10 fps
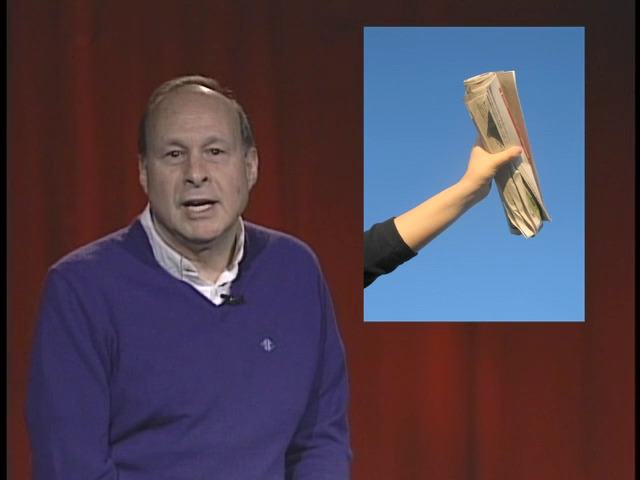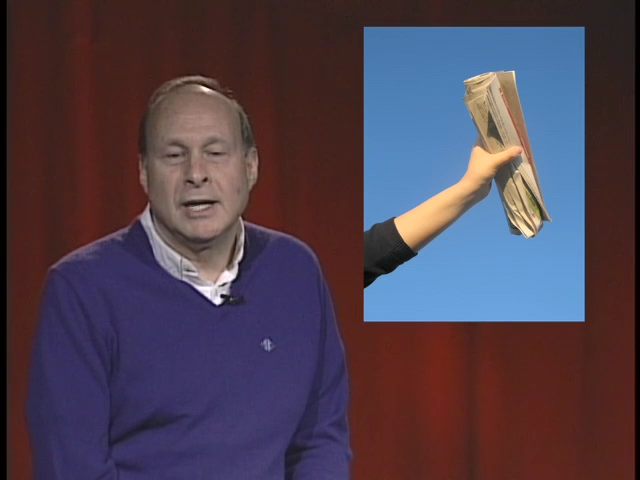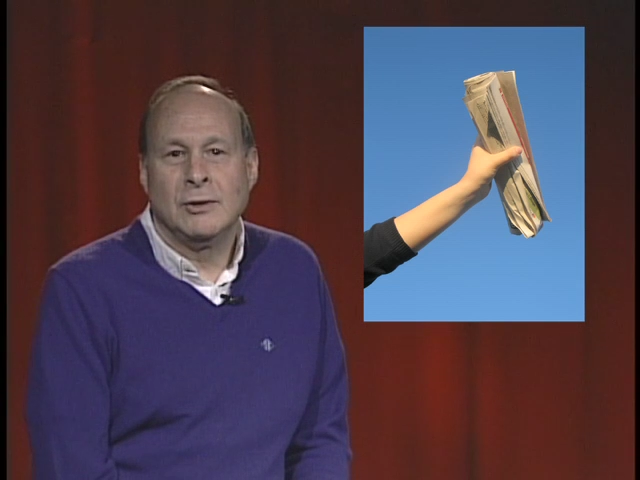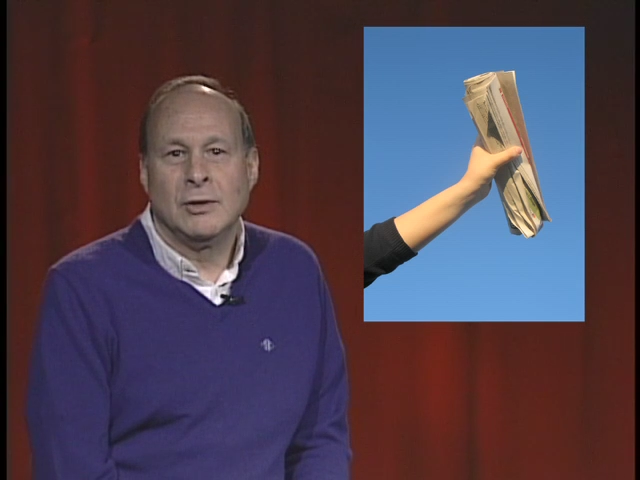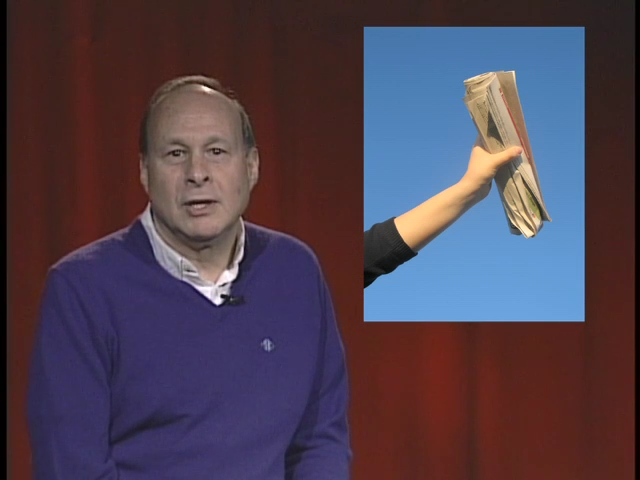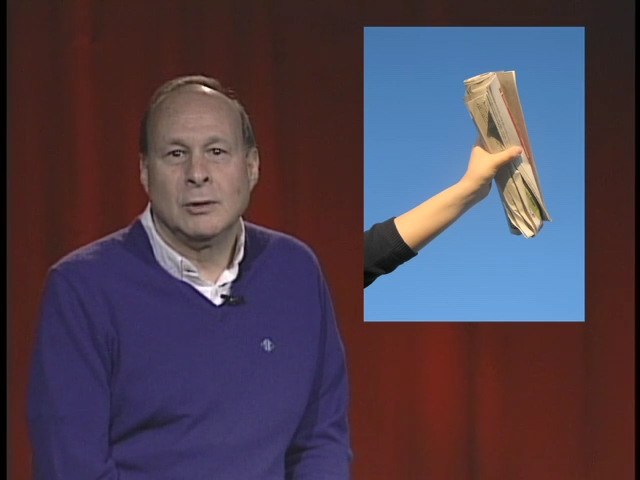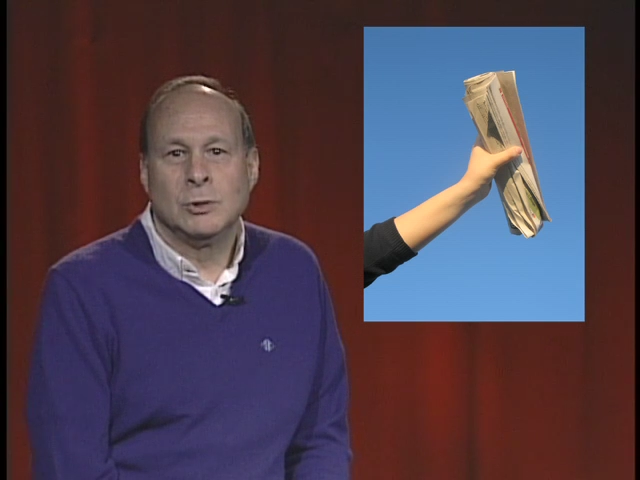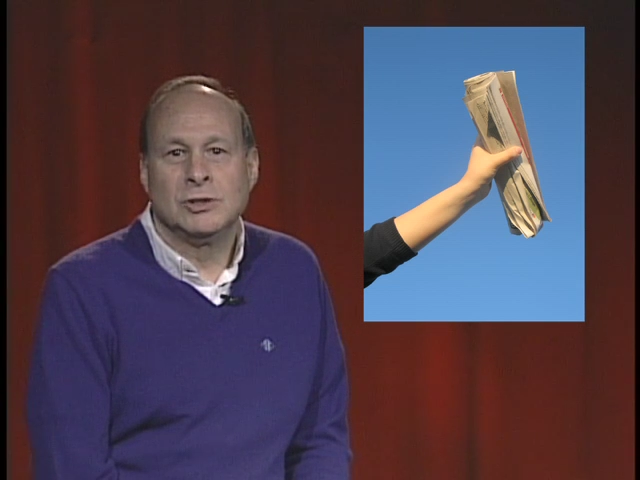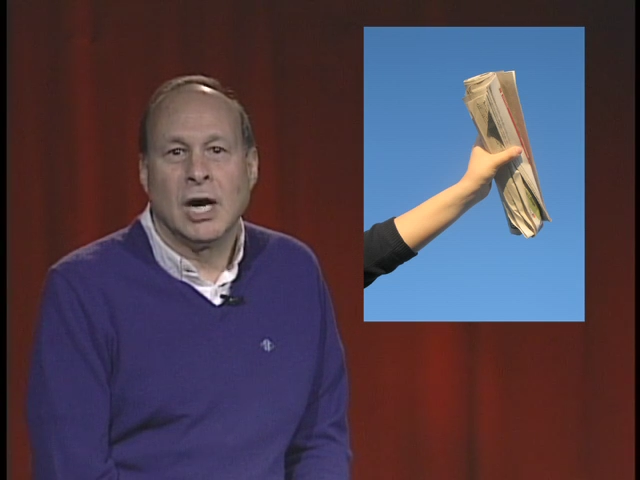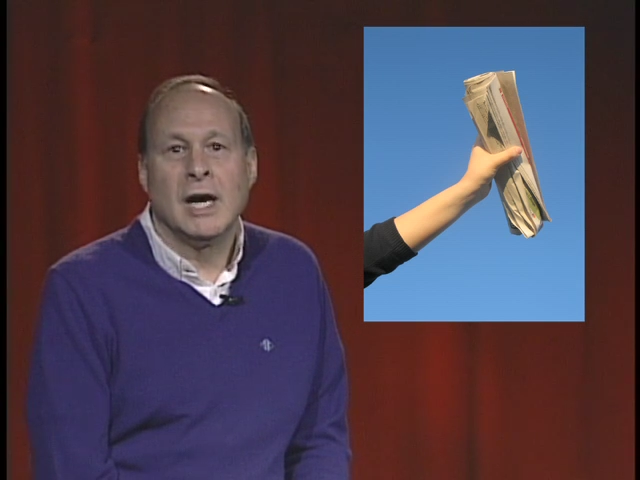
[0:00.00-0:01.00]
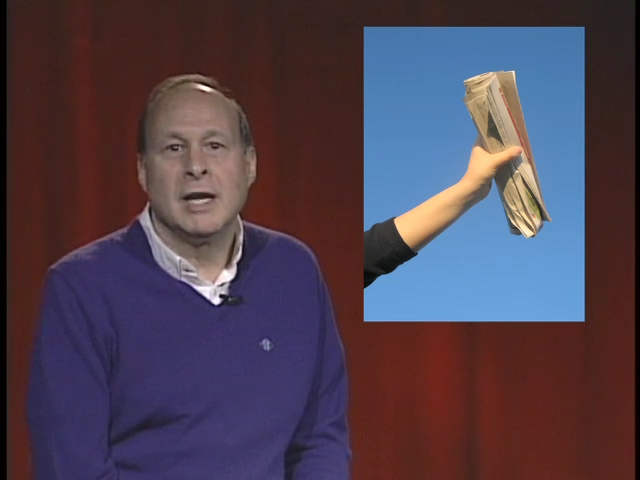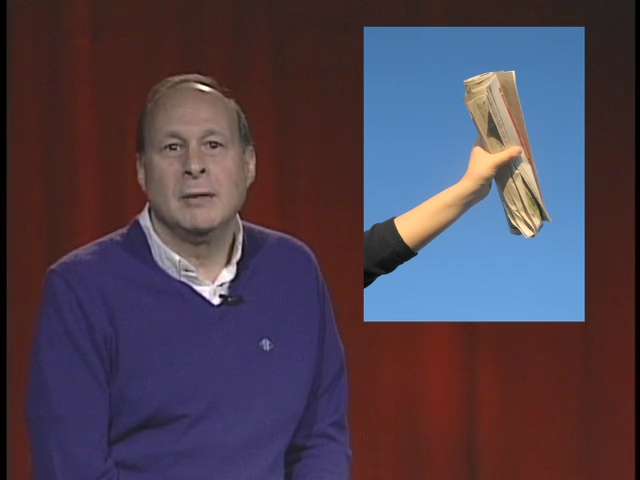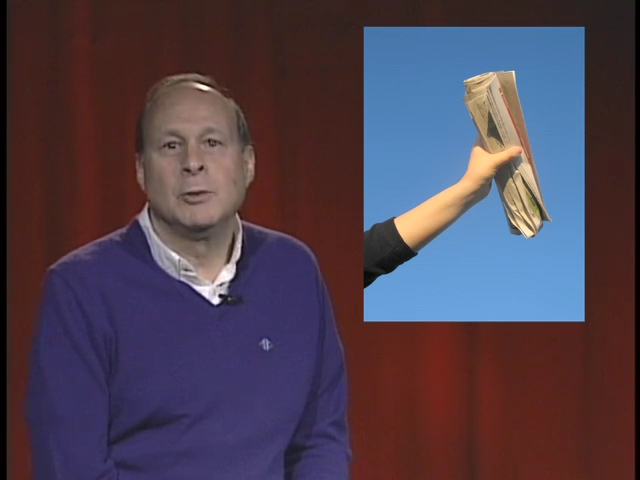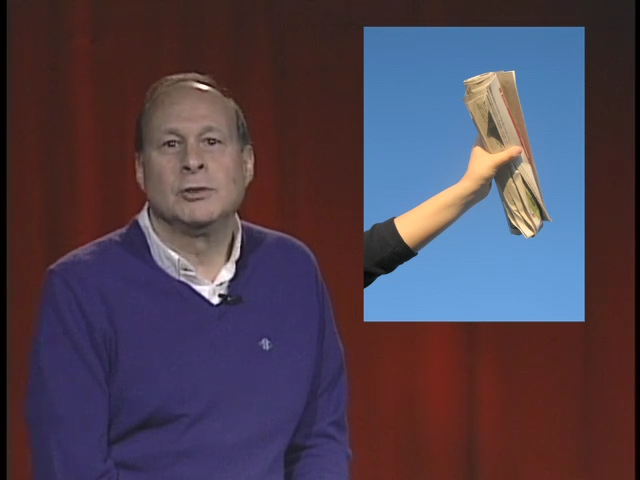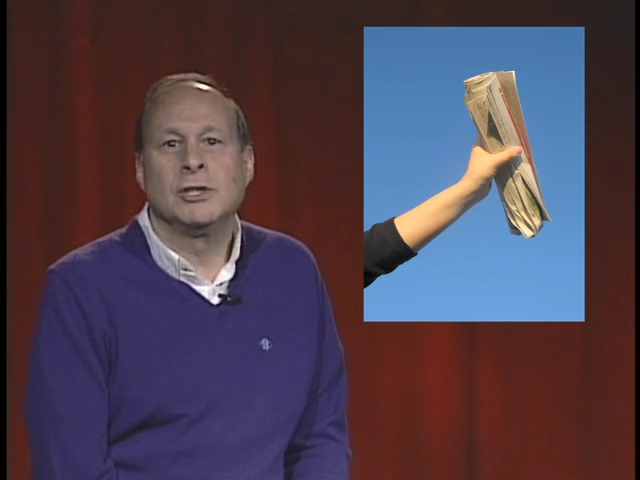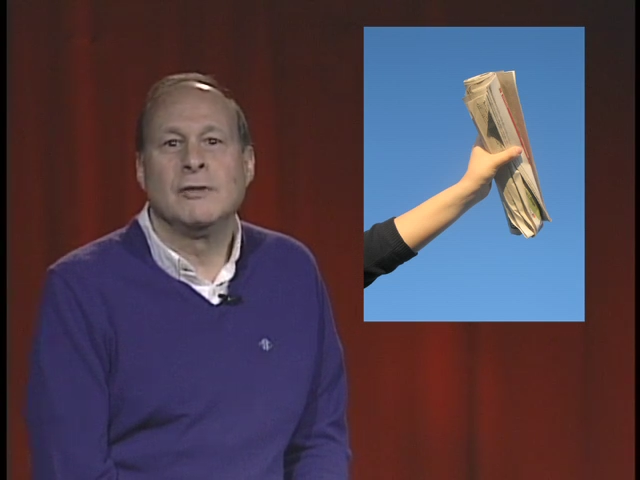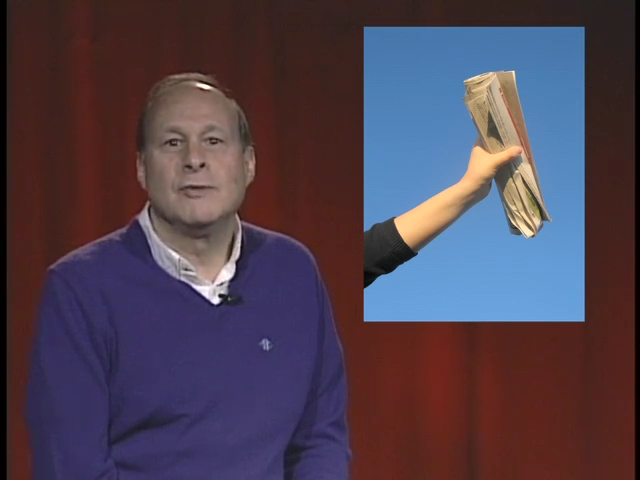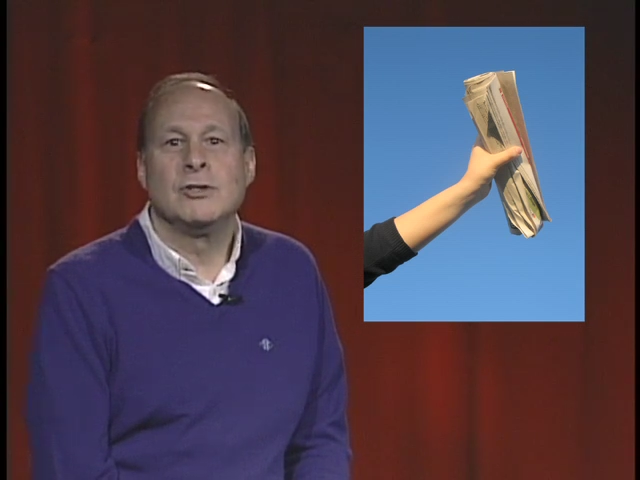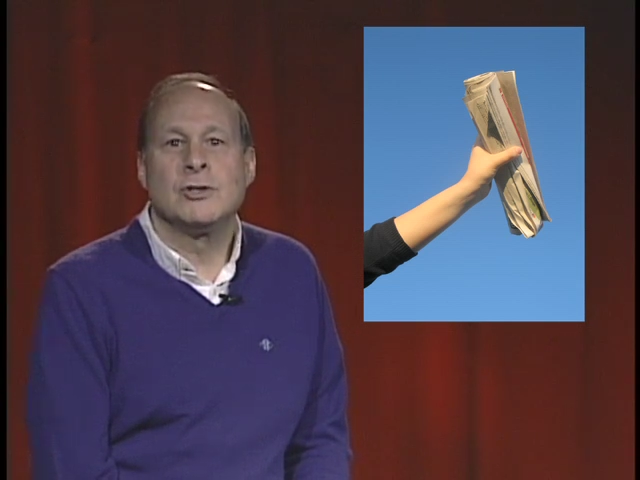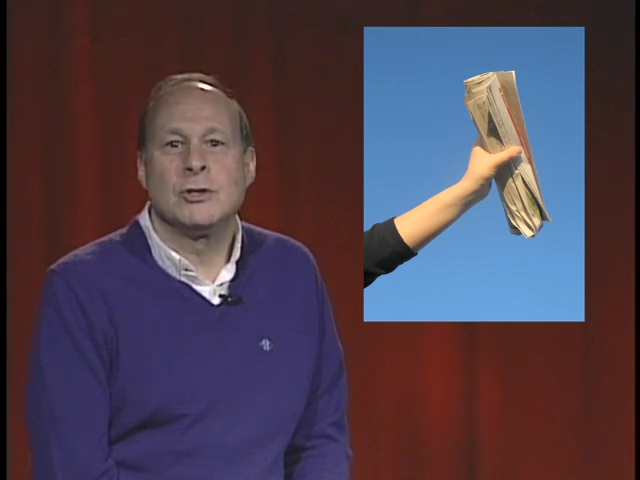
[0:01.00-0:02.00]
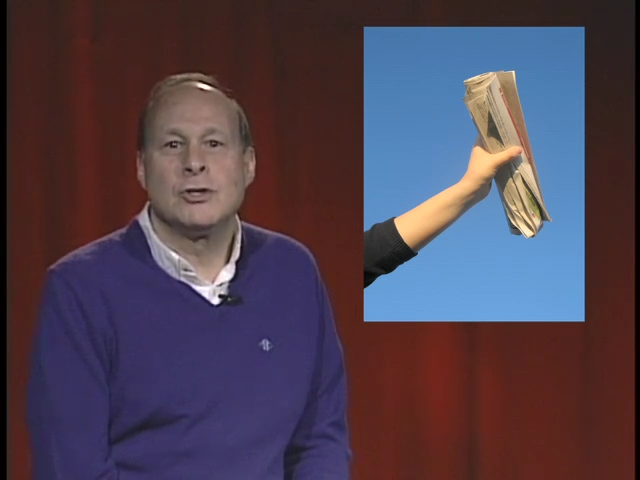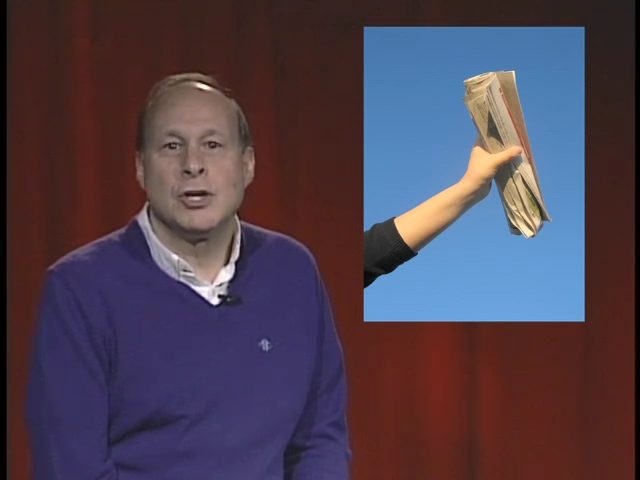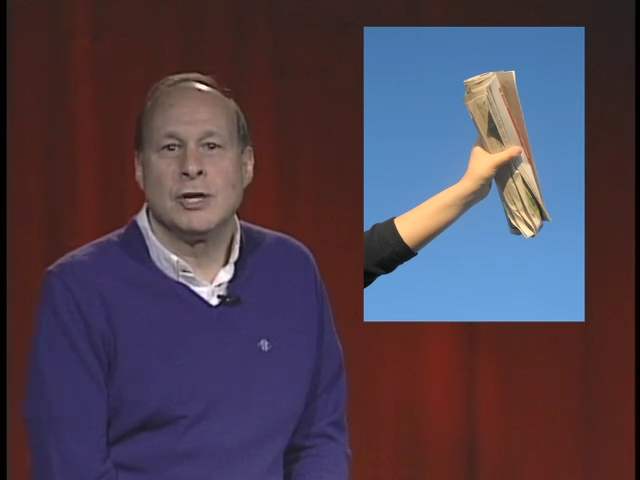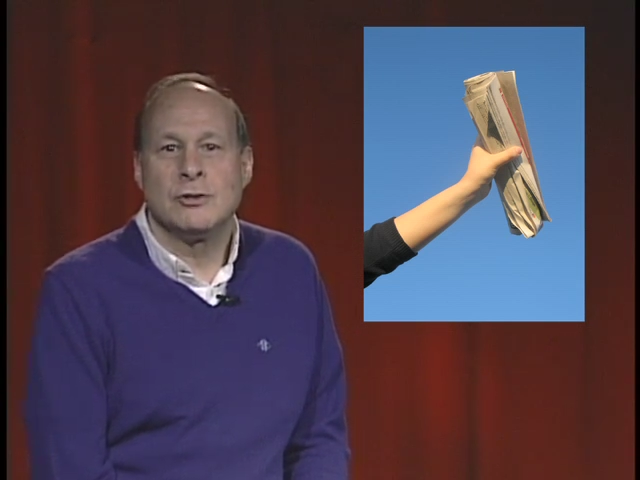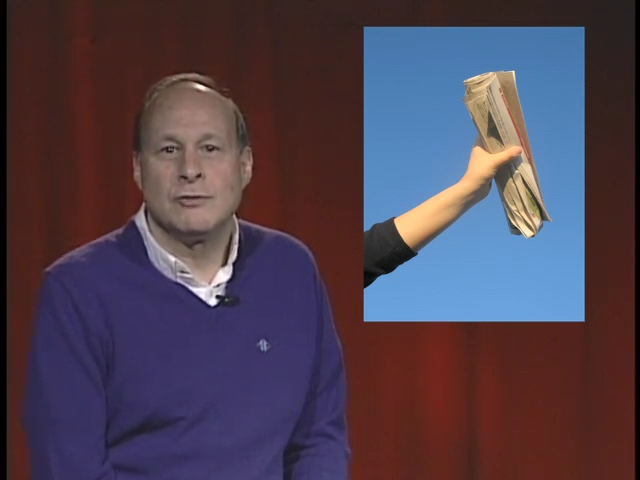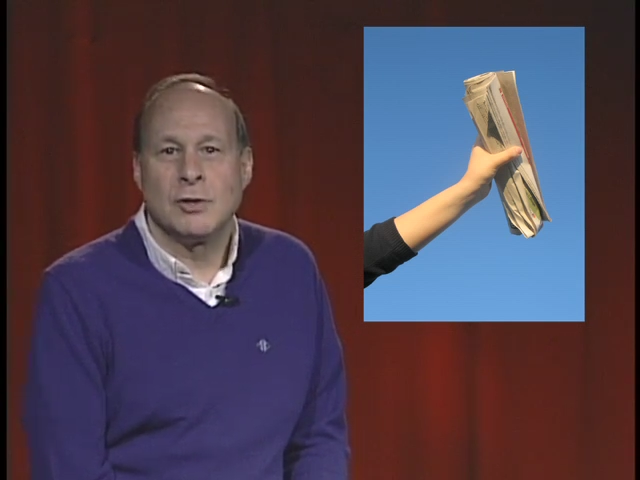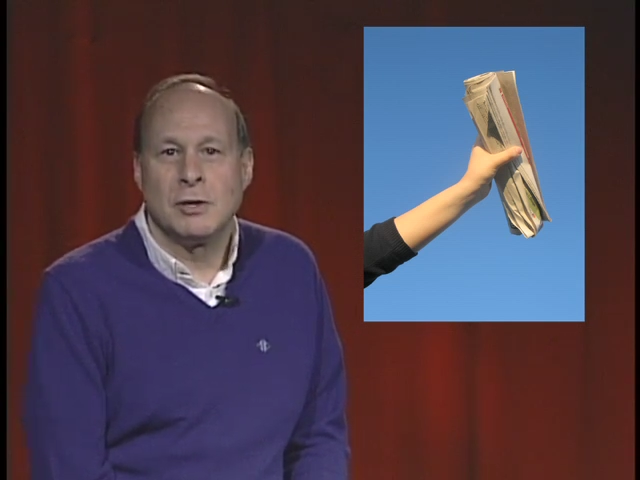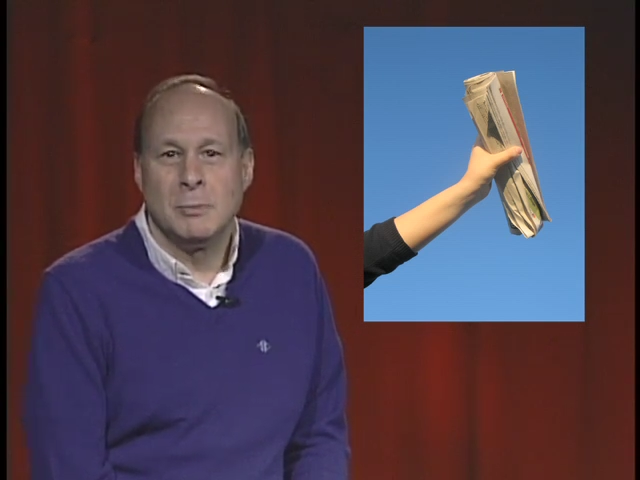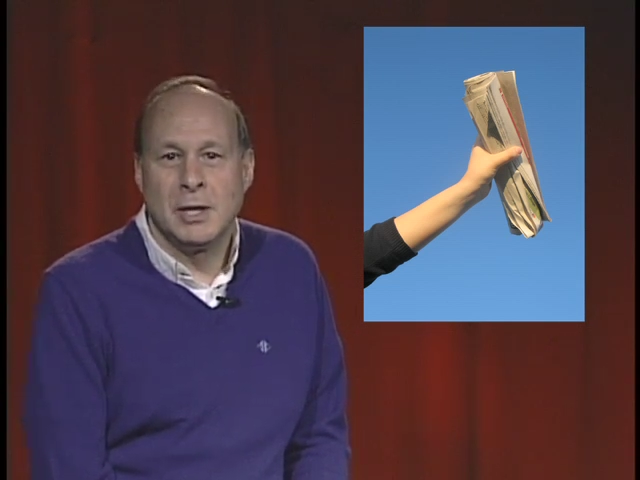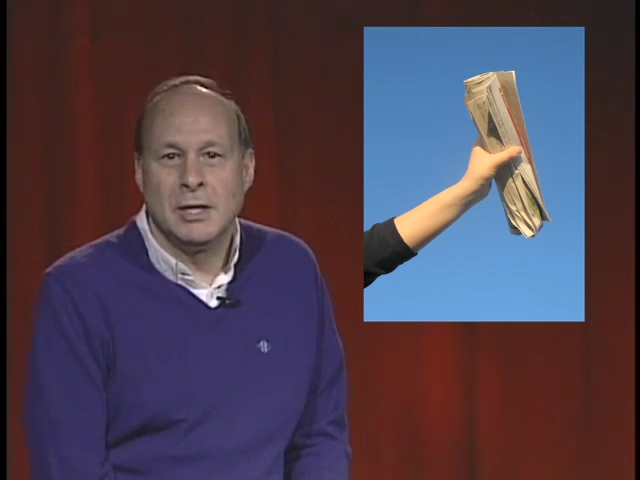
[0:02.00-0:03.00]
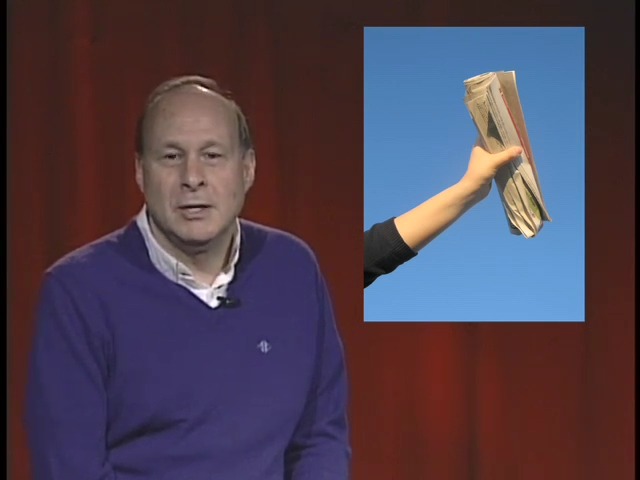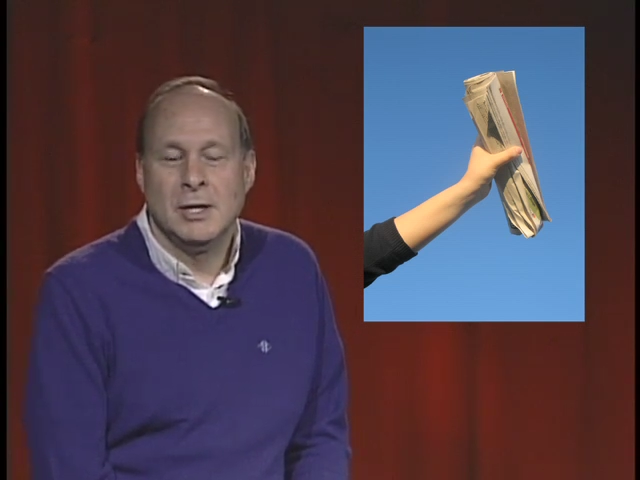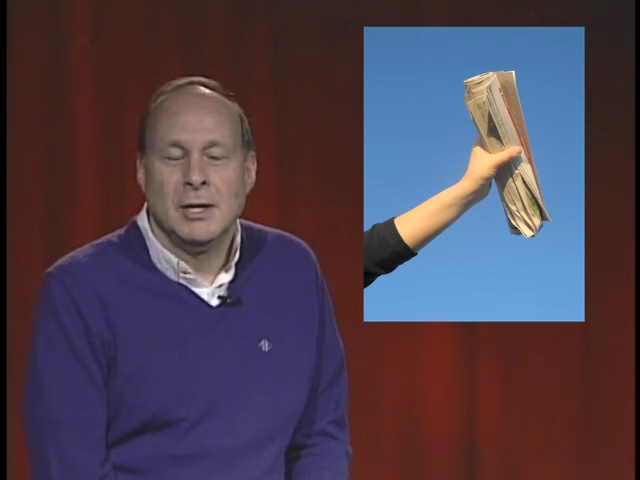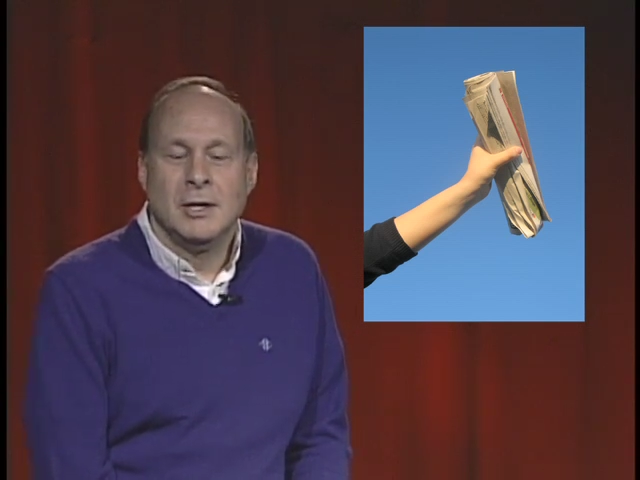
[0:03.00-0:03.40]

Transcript: and uh, was unable to convince the chairs of the committee